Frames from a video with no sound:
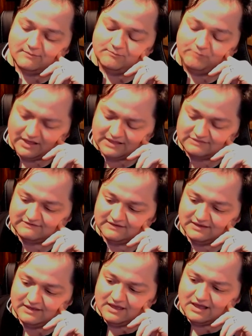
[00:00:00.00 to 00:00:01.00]
But
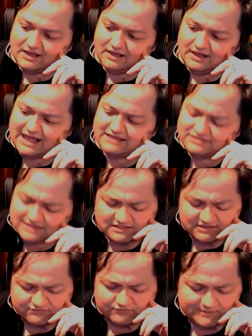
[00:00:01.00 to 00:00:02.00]
I think
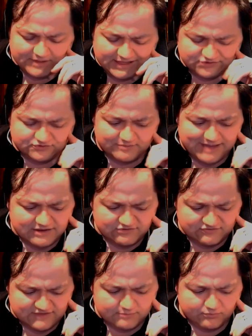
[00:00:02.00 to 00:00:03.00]
that from like a dramatic
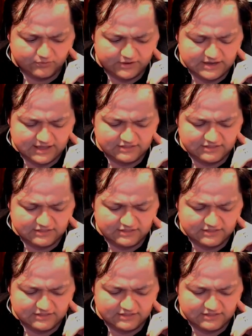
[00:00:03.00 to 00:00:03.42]
standpoint,